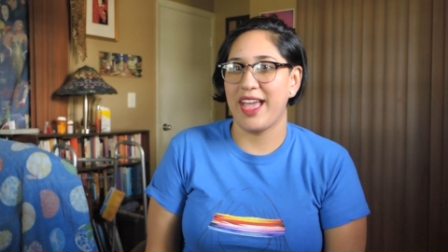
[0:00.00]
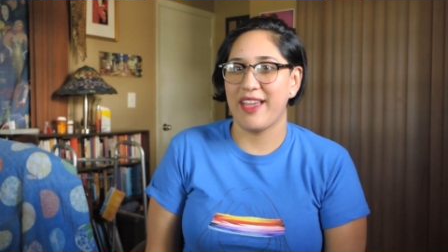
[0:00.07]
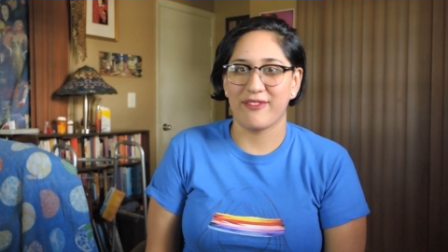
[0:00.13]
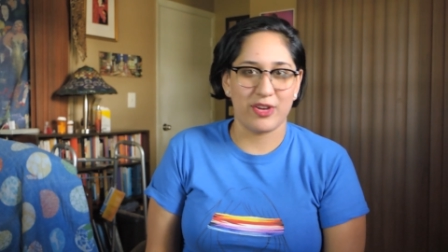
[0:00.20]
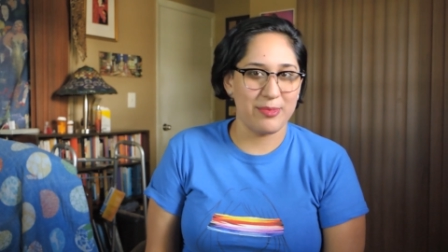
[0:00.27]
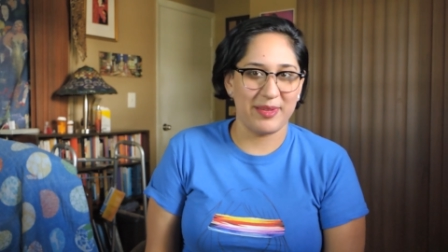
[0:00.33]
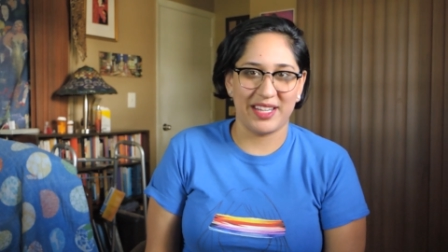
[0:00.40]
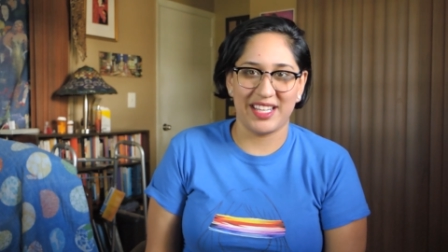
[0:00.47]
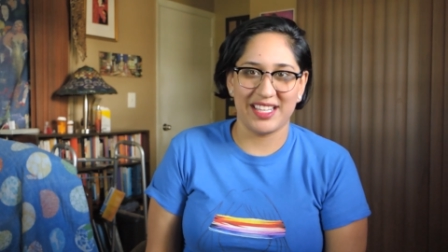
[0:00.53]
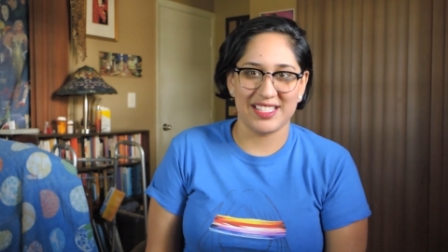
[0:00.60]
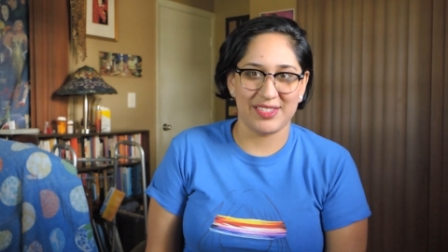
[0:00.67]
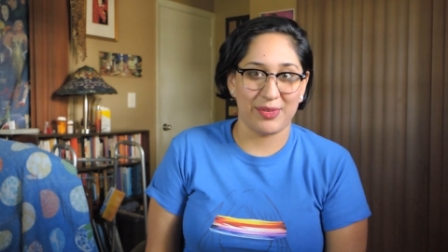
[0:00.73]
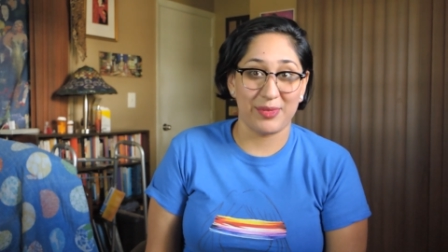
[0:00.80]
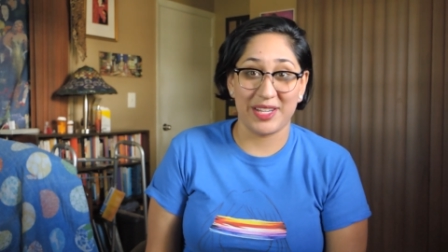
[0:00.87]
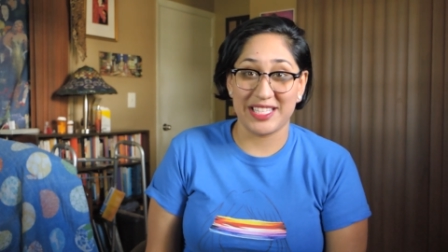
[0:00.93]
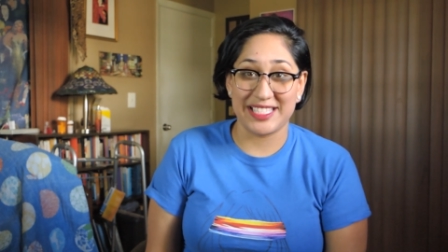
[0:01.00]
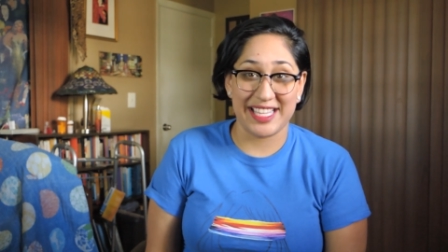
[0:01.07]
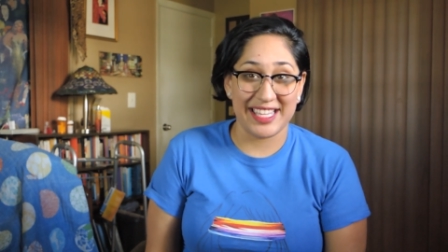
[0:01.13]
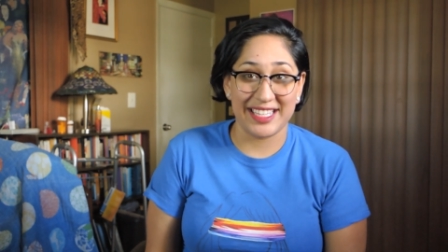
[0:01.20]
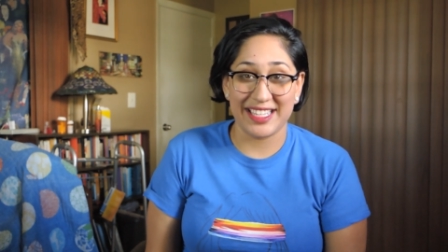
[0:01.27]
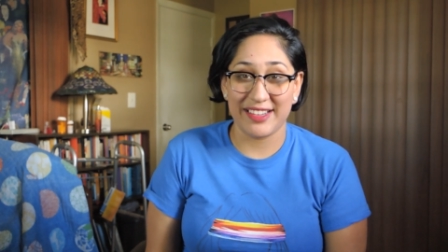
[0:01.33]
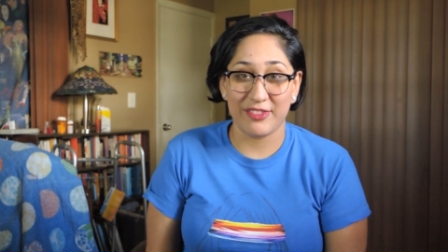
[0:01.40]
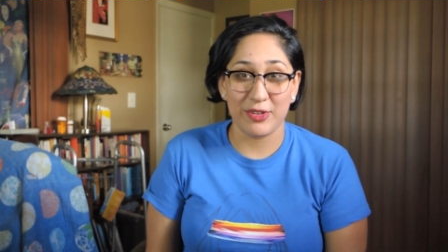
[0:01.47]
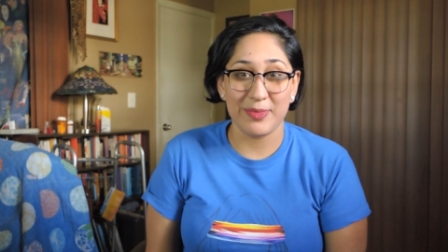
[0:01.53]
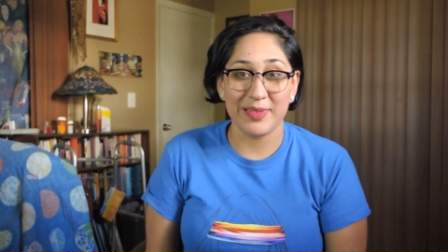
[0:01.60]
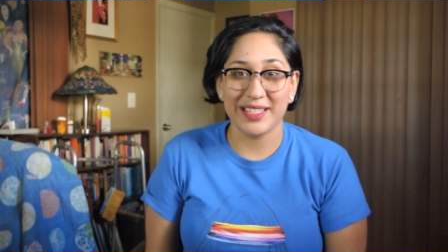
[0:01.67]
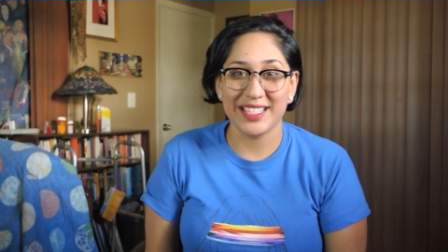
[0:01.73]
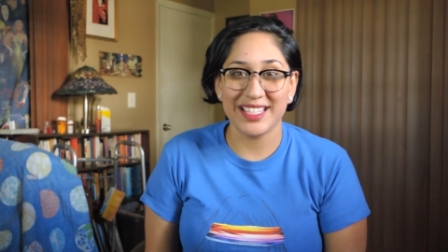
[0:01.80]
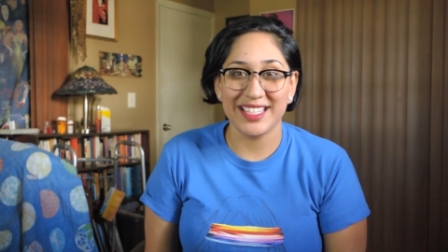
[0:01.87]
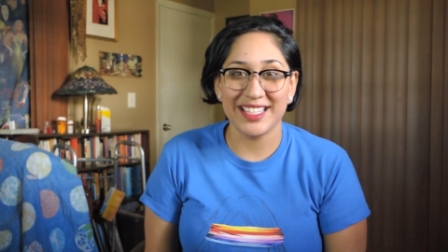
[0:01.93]
everybody has already dated
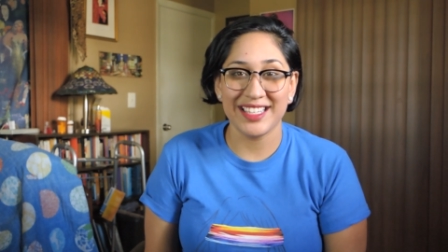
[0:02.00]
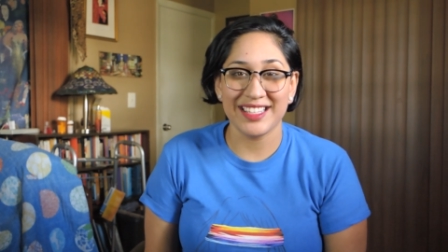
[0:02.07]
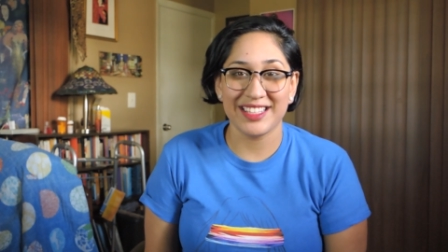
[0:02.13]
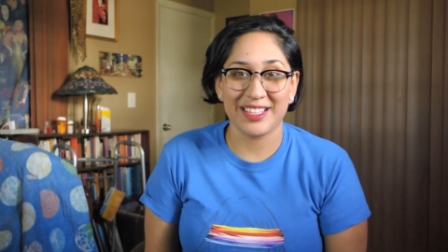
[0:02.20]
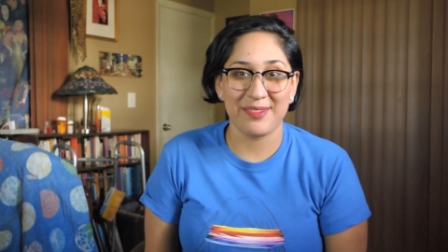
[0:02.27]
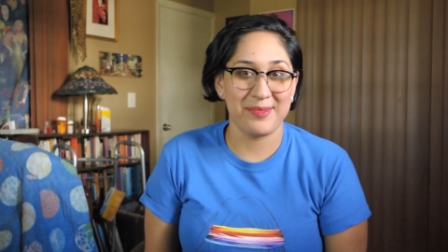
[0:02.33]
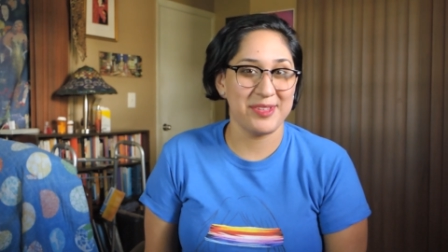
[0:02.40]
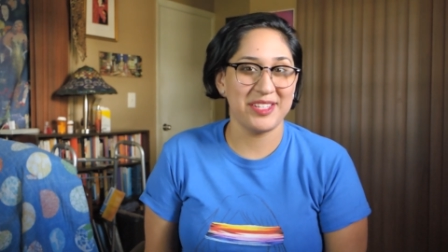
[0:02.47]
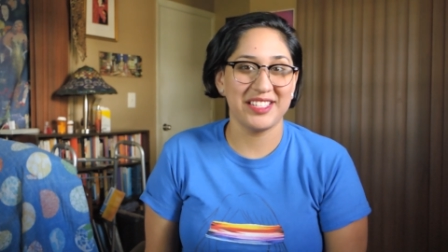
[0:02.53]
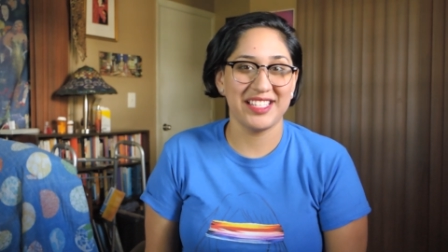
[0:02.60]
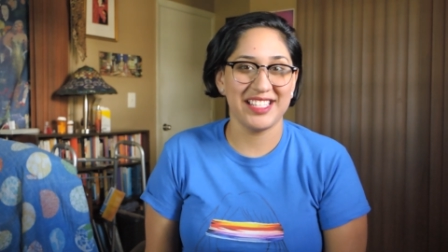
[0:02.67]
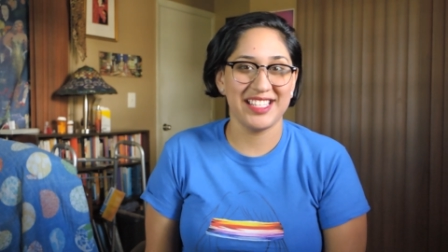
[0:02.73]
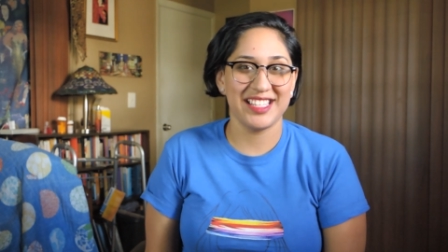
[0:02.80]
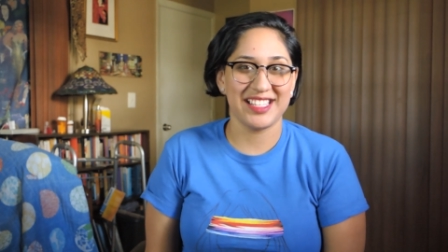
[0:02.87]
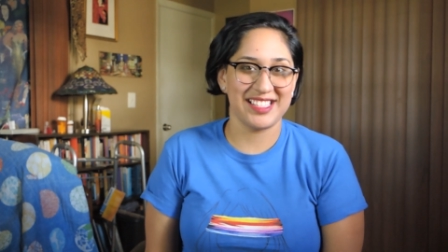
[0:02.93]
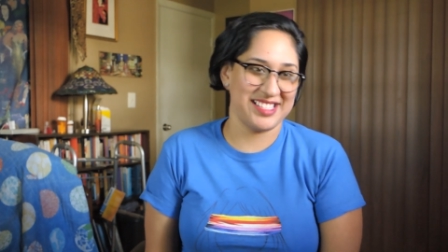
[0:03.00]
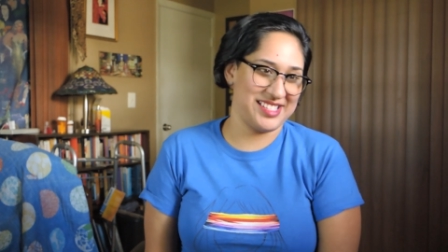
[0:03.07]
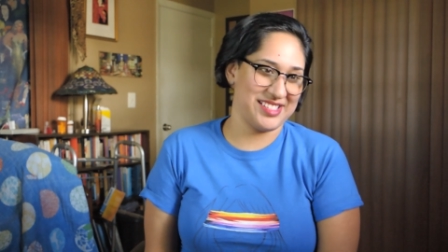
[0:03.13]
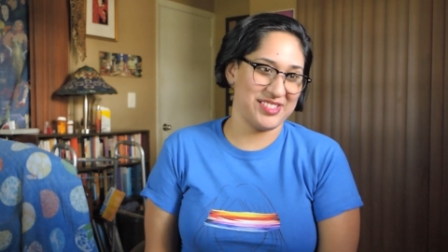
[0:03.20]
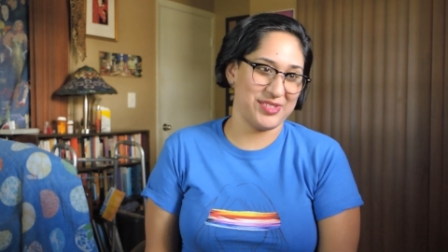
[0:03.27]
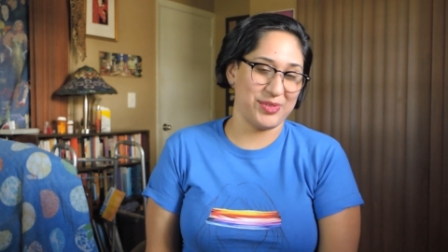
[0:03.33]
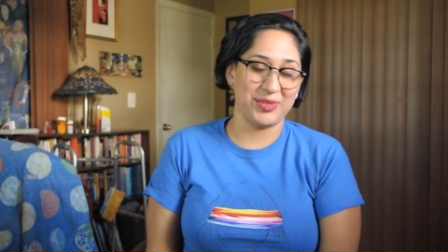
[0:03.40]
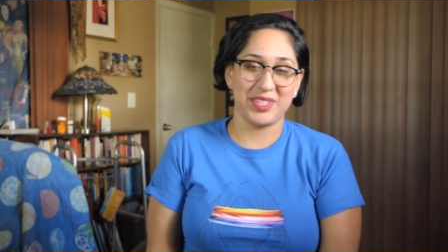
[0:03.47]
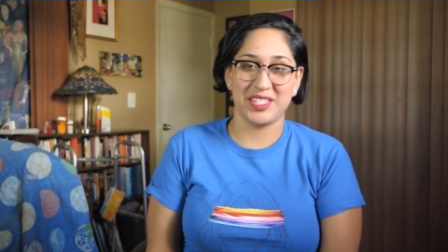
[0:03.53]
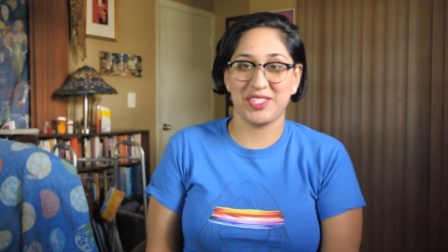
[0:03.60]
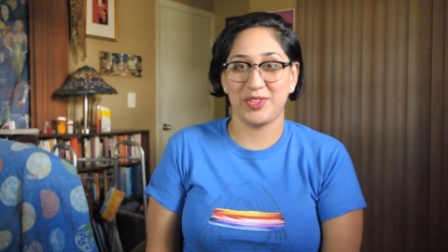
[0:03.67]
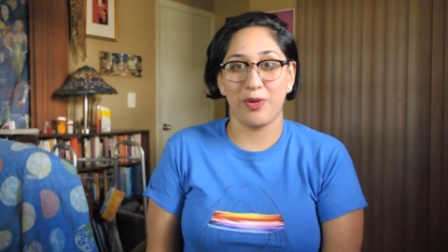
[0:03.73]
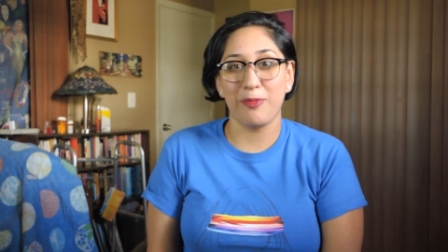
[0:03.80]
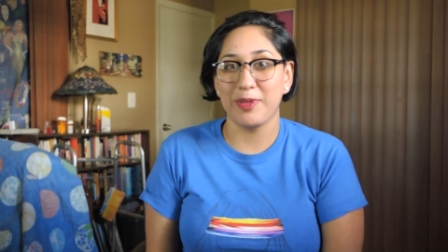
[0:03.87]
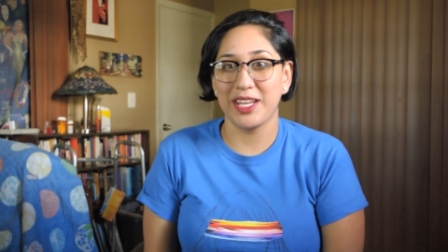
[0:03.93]
everybody in the community because there's only
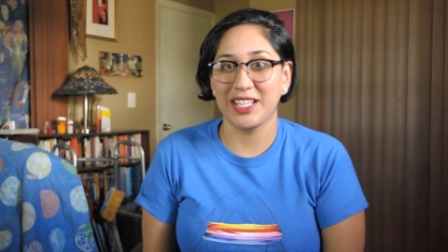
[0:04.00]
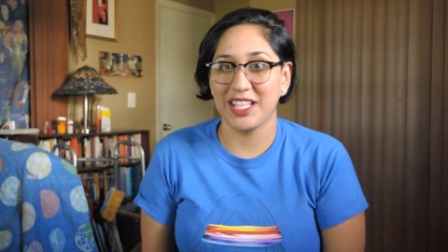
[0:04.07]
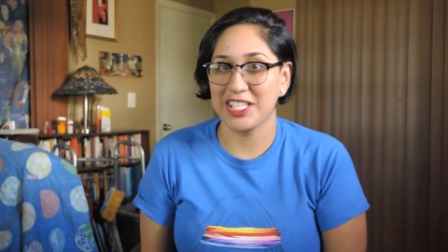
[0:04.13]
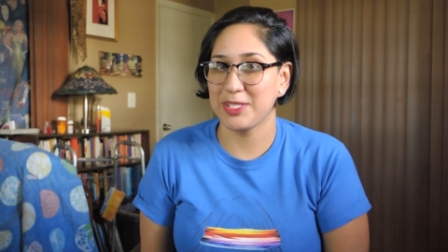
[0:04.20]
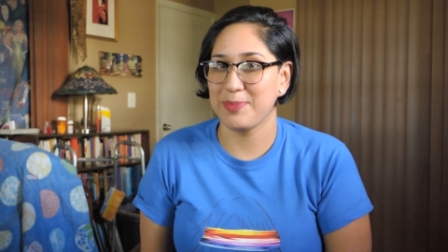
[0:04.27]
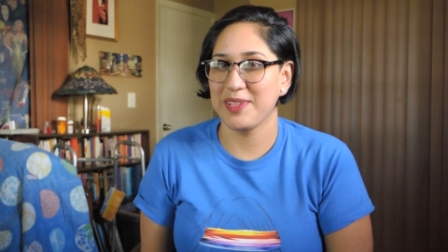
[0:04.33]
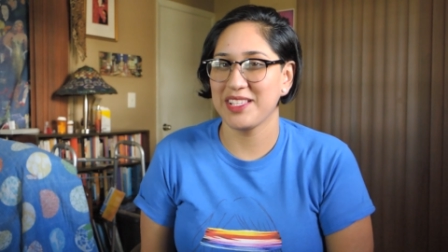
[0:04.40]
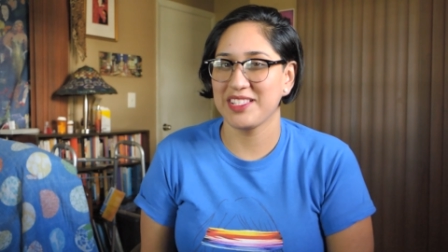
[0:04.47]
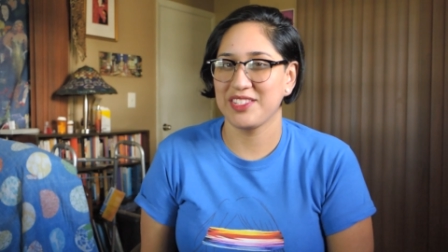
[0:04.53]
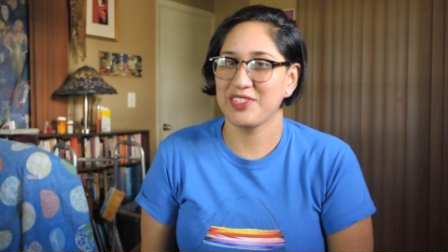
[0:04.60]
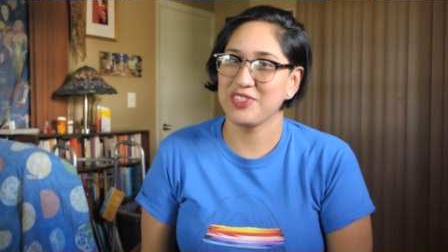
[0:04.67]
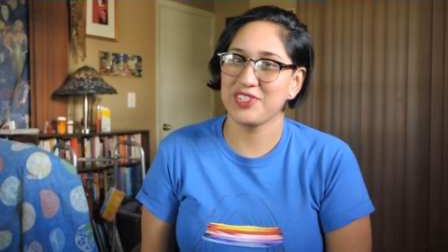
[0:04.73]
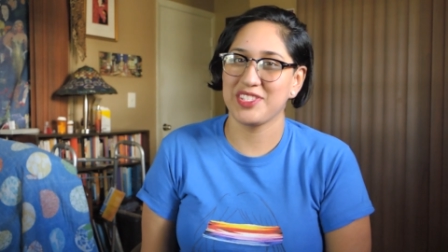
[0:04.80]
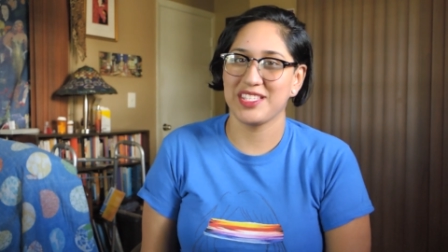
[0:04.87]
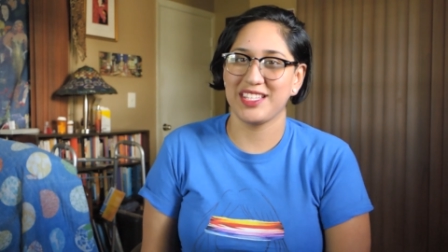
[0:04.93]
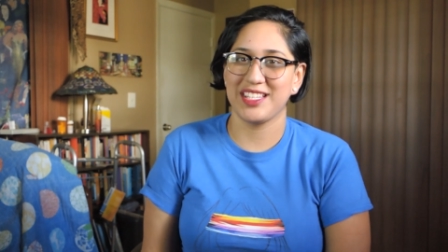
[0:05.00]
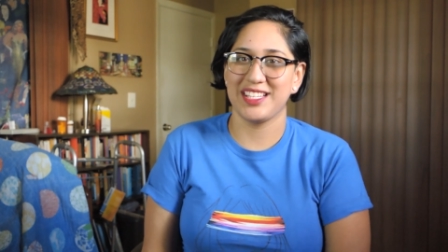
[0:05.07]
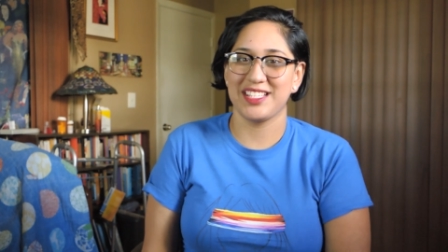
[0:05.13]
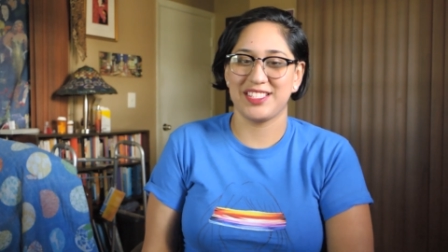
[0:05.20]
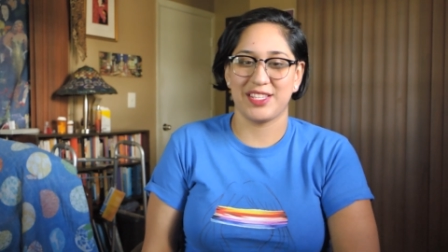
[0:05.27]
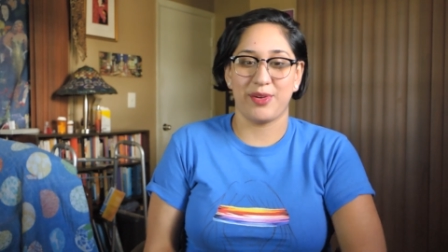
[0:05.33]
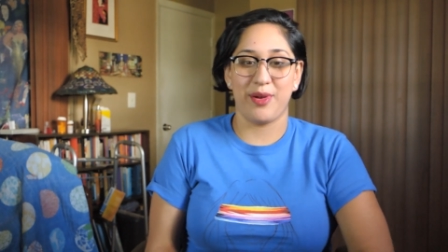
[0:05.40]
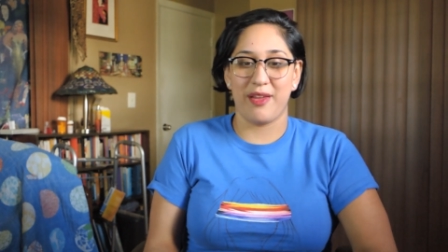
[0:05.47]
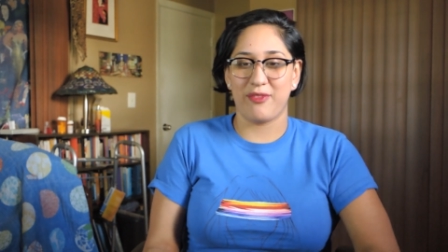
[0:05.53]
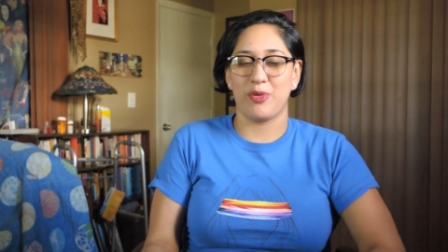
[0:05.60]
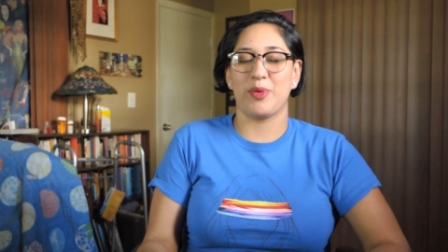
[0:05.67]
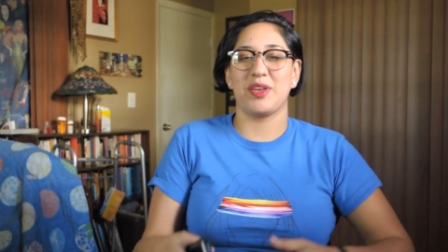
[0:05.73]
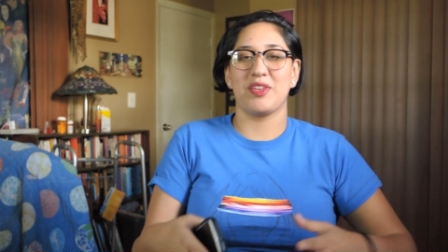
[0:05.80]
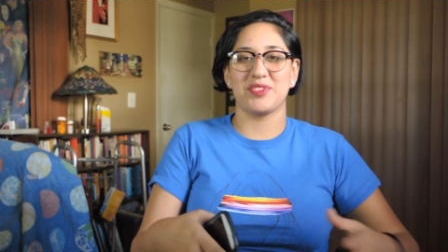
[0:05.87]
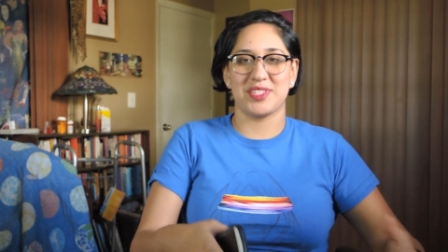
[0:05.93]
so many lesbians in your city so
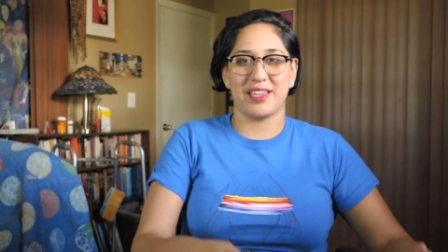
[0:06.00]
everyone knows